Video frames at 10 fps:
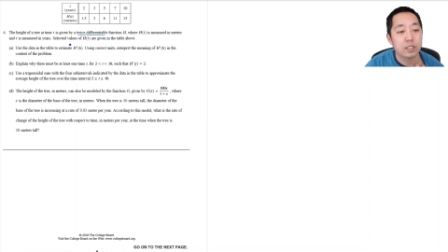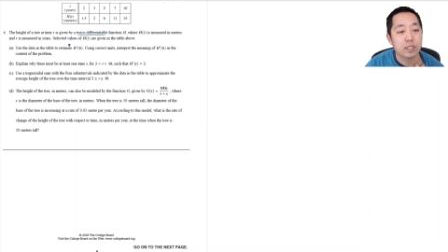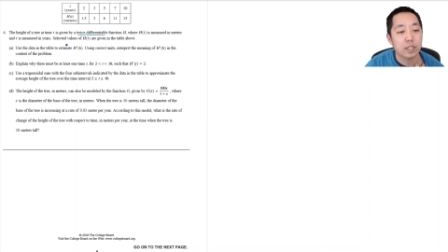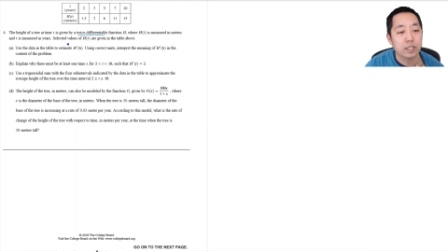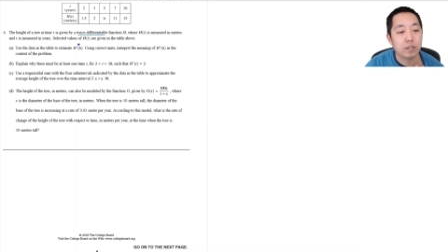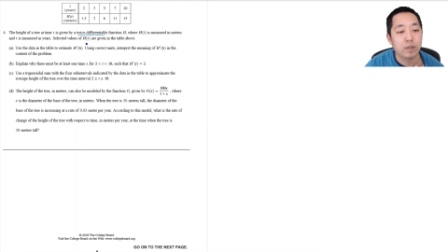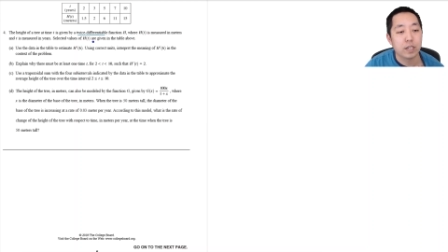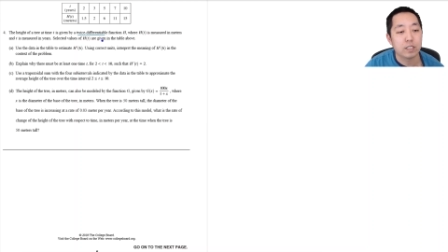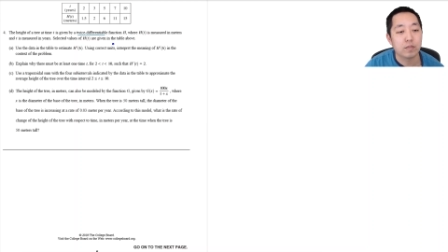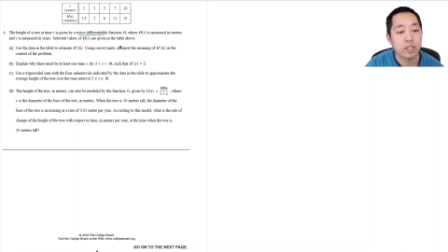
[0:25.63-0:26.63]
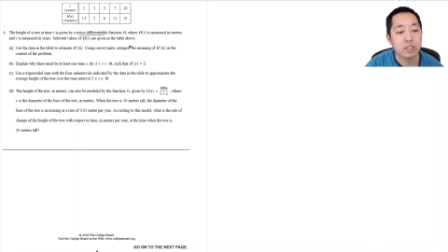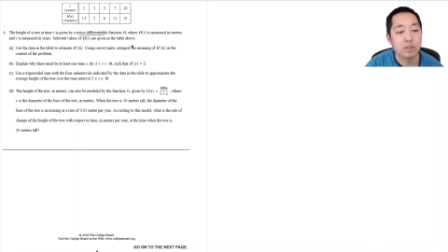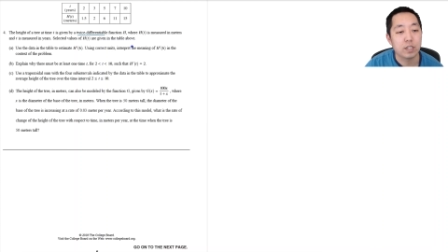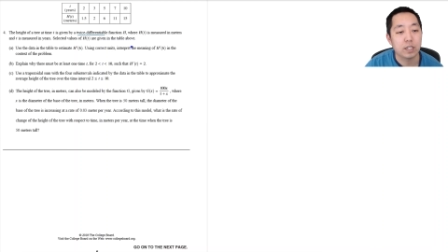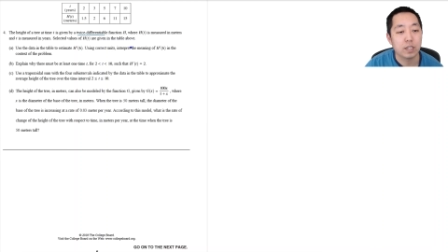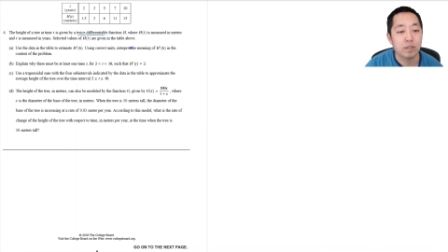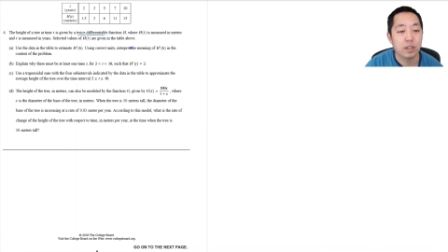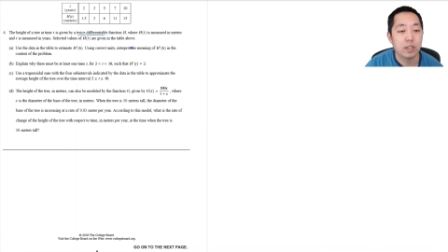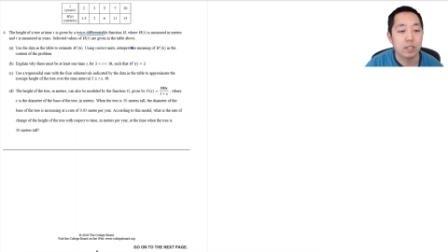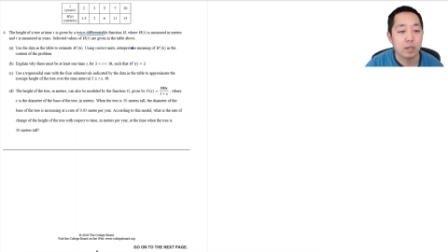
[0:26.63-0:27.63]
Selected values of h of t are given in
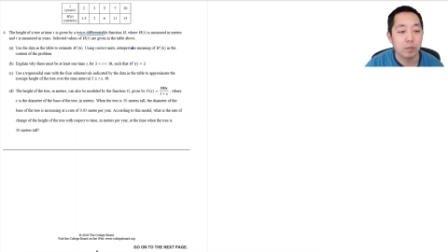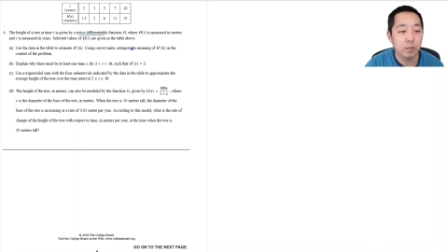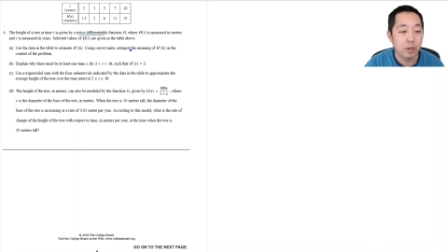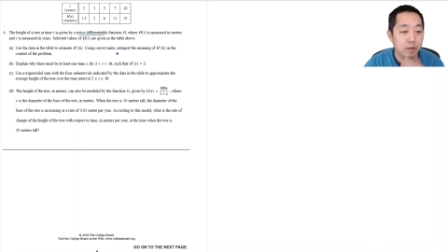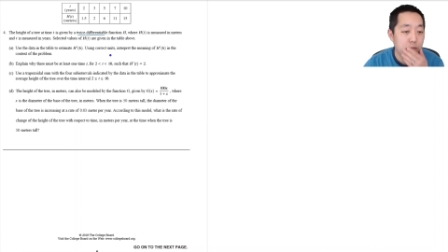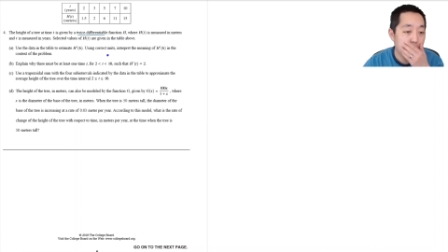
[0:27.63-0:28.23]
the table above.